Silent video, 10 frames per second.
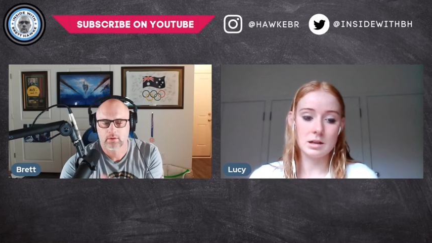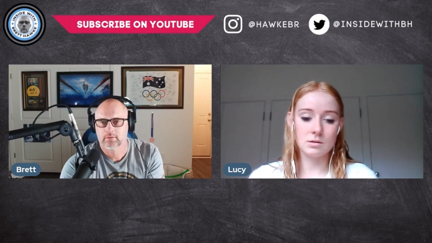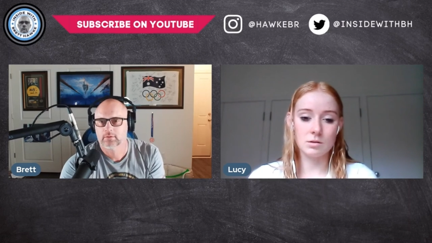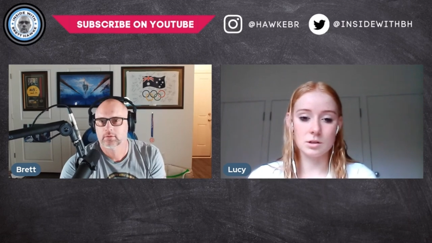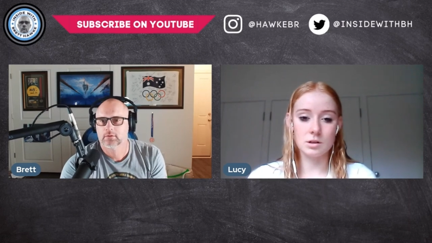
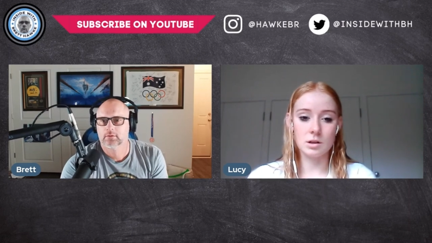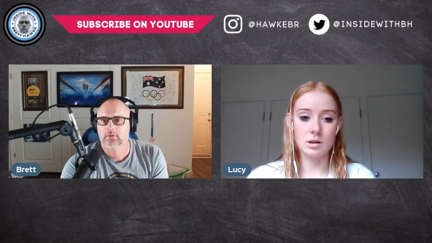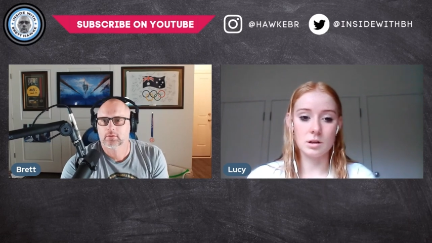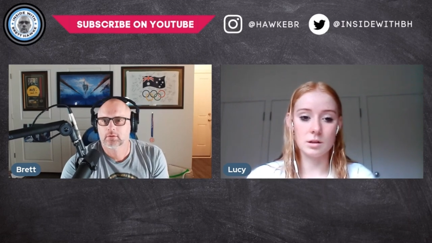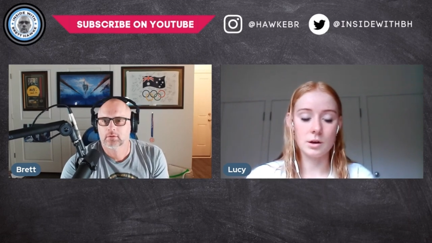Speaker 1: That's also
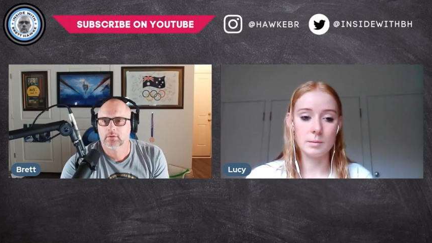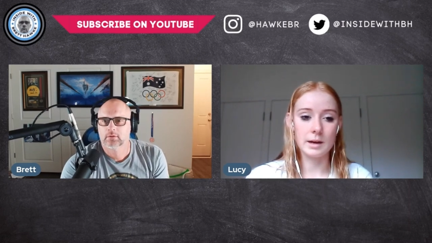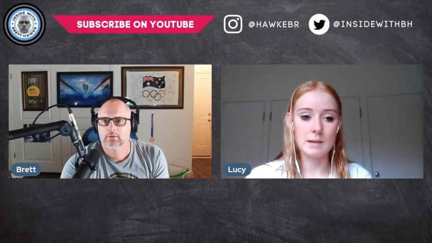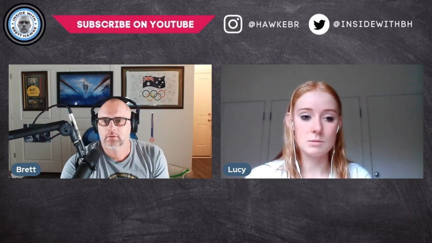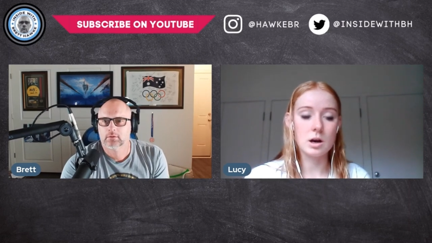the the Com
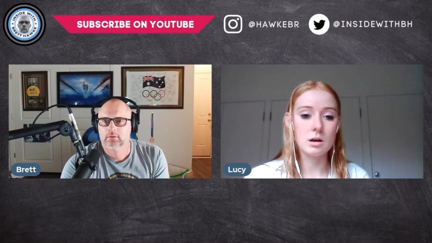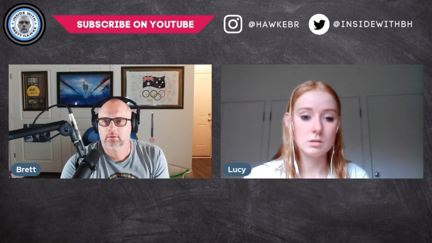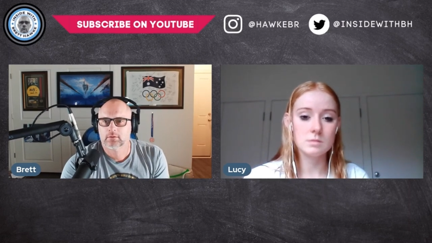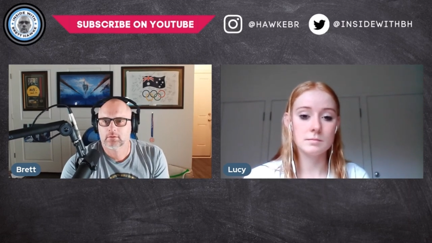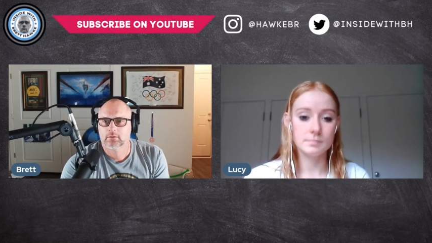Game
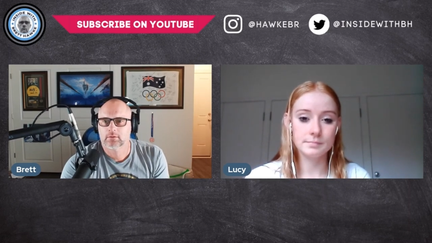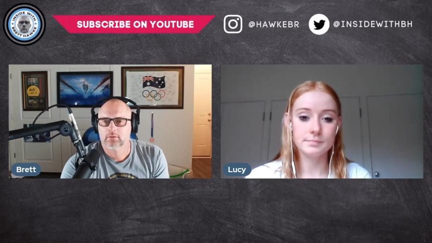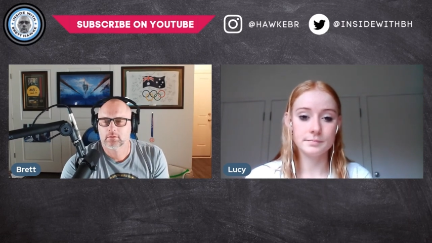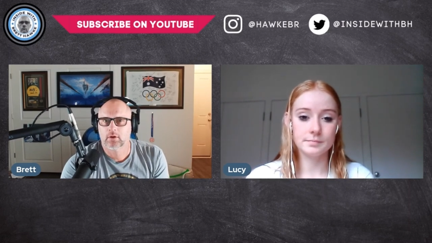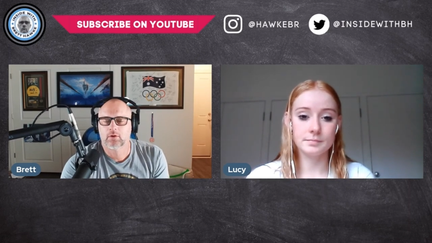trials.
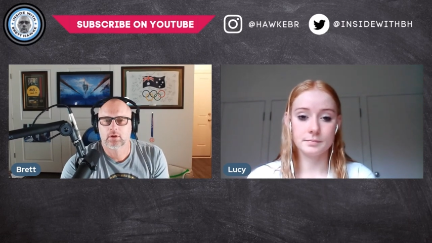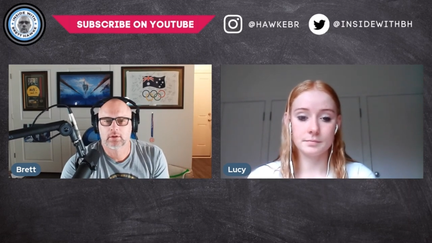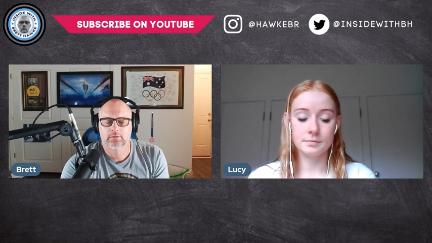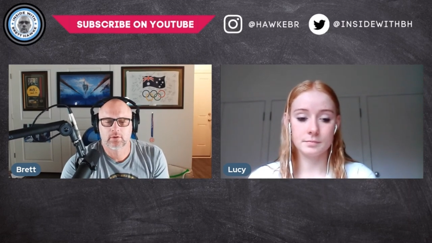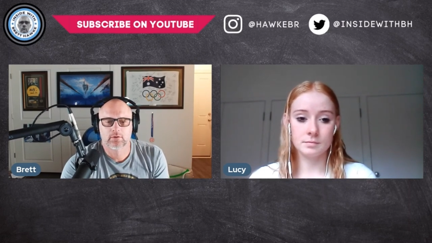
Speaker 2: All
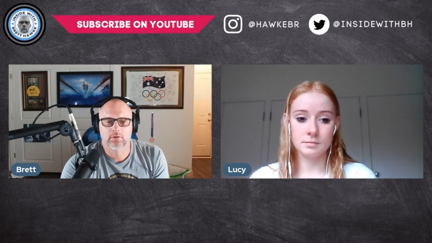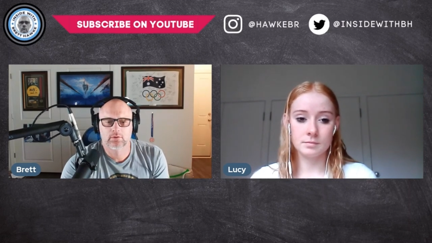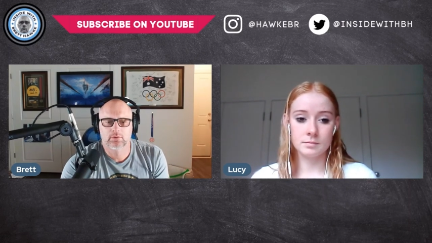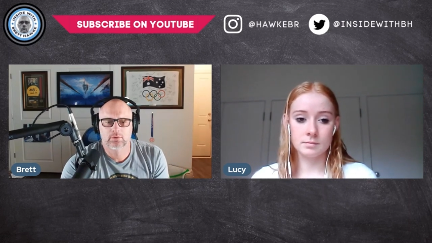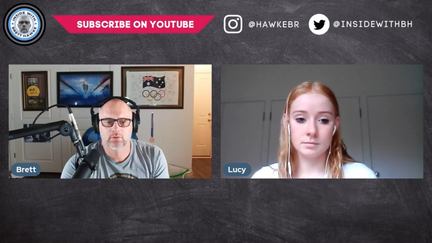right. So
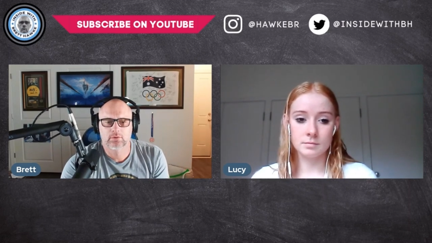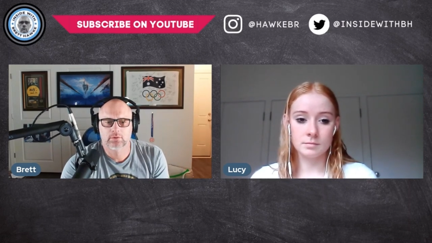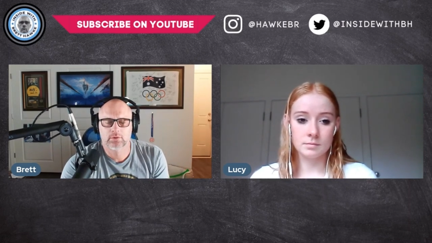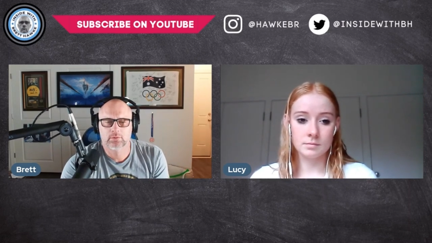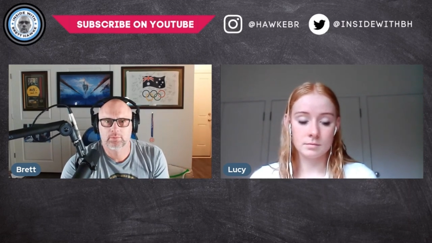
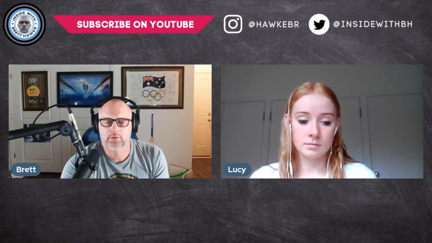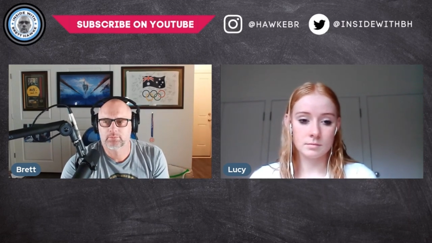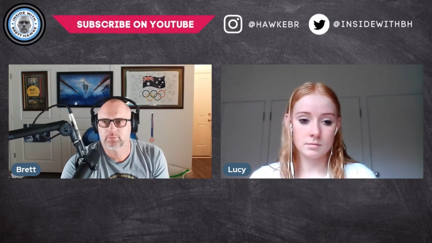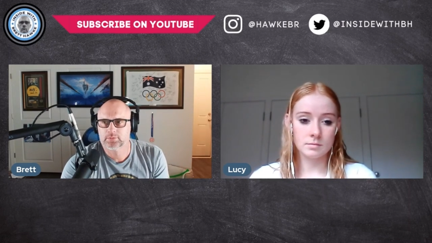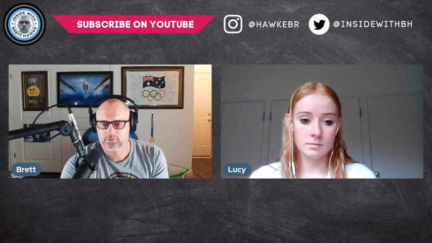you you
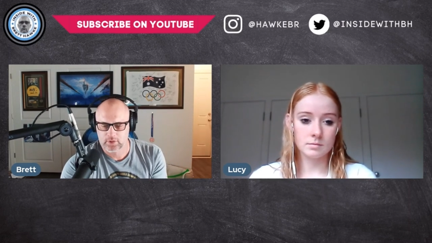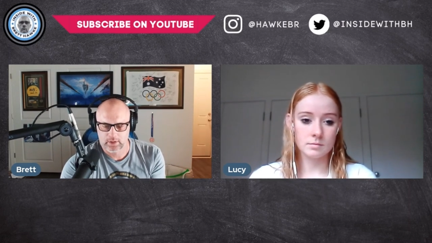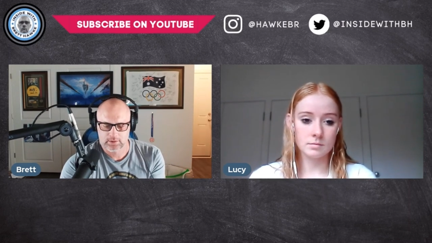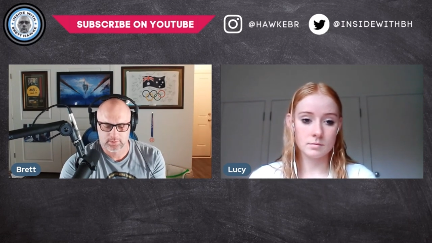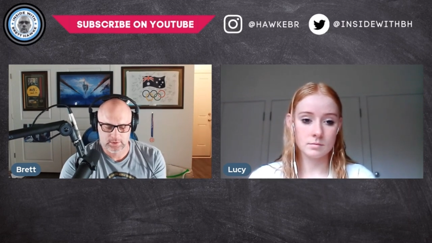you
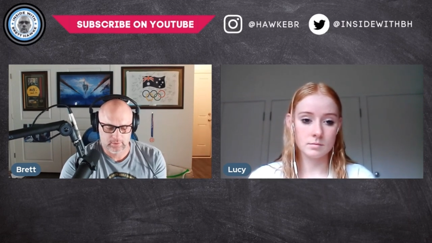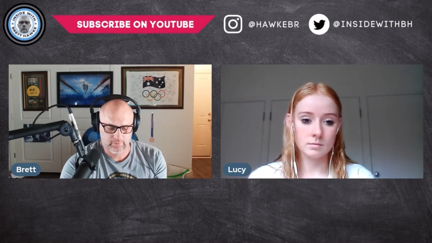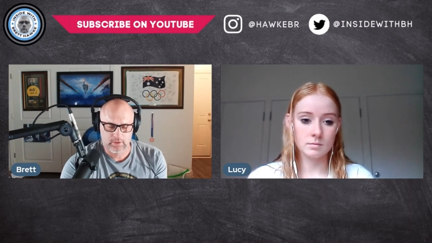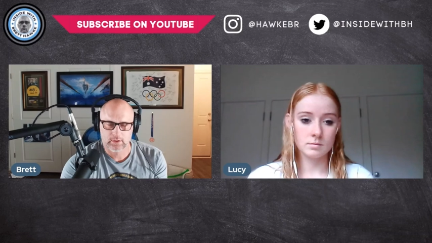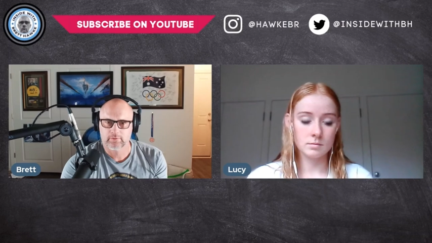training
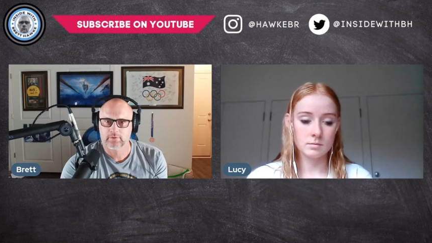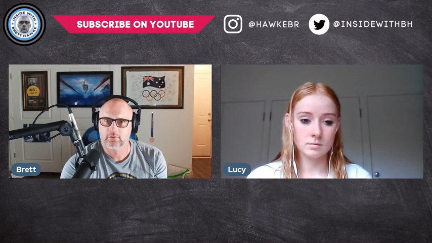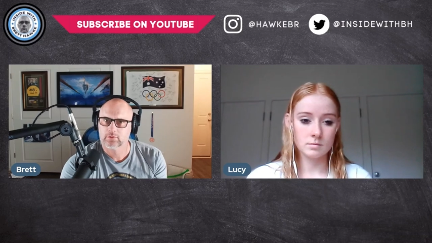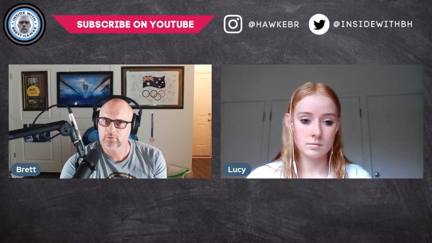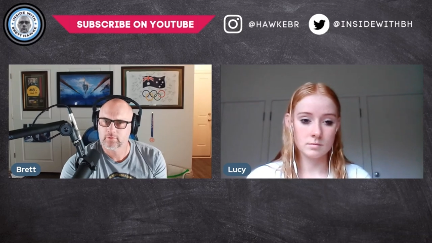specifically for
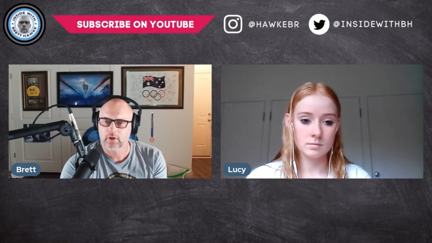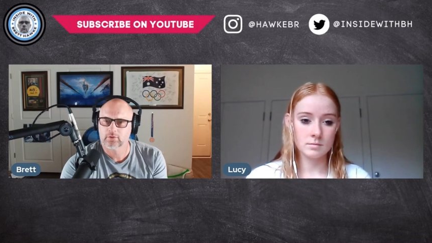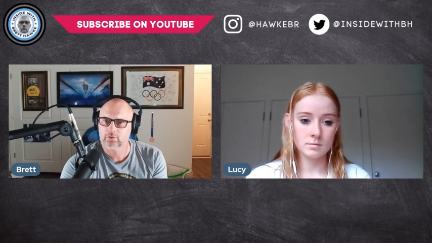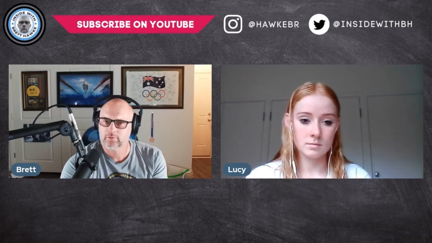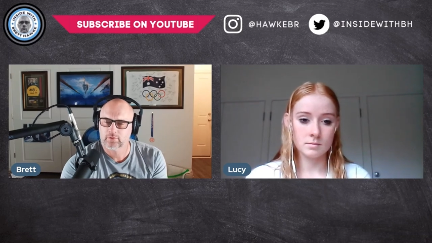the two
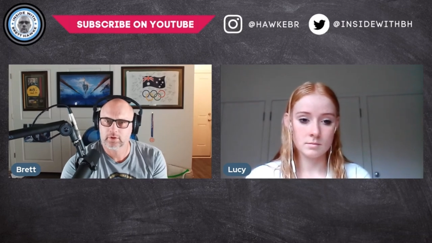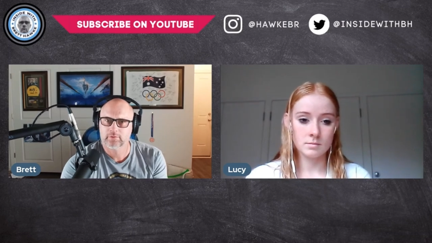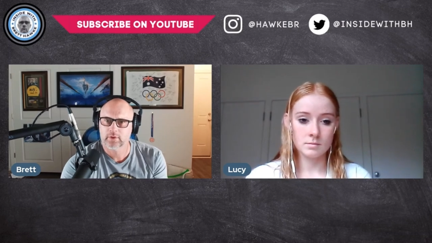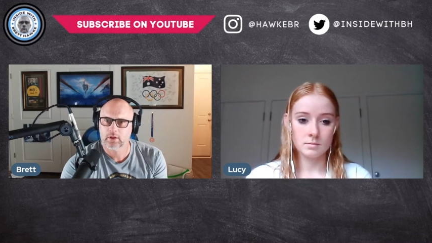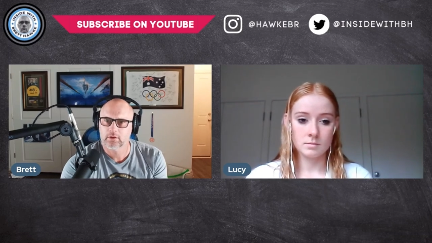fly two
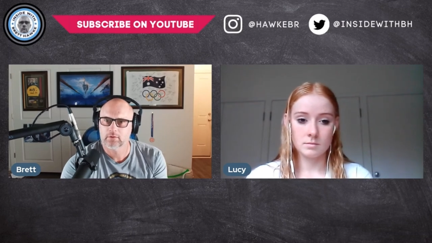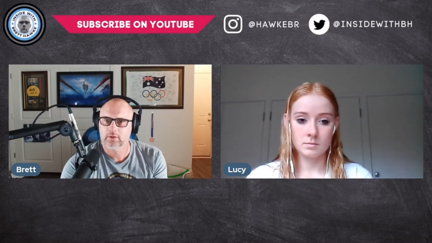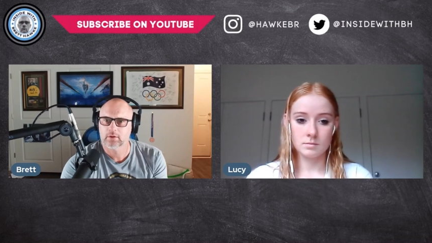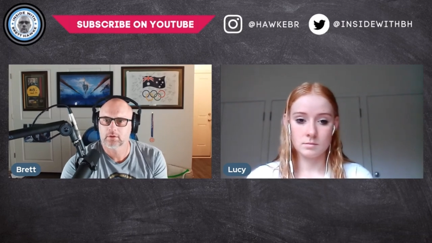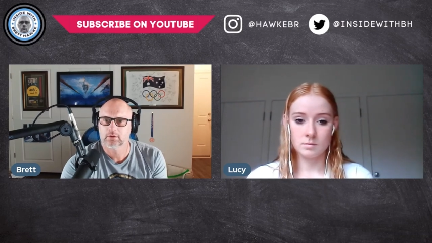free for that? You
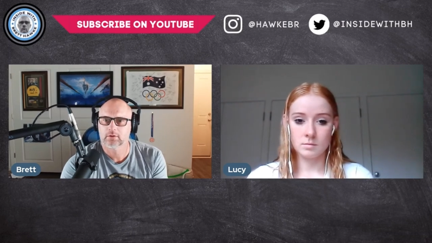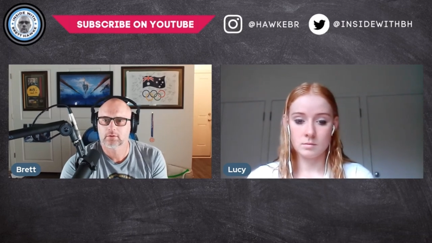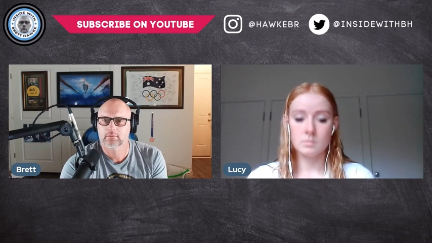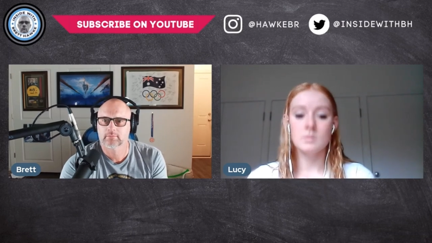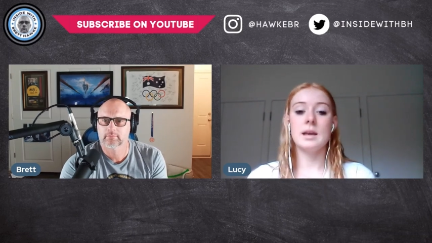think?
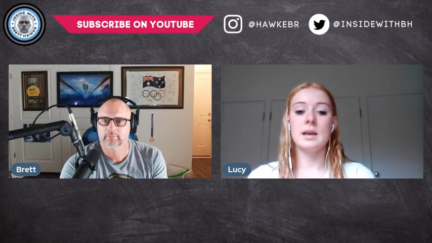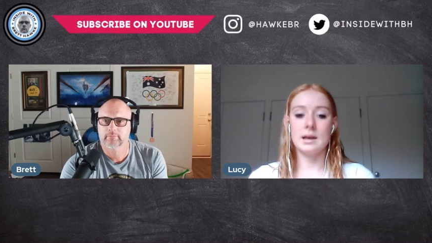
Speaker 1: Yeah,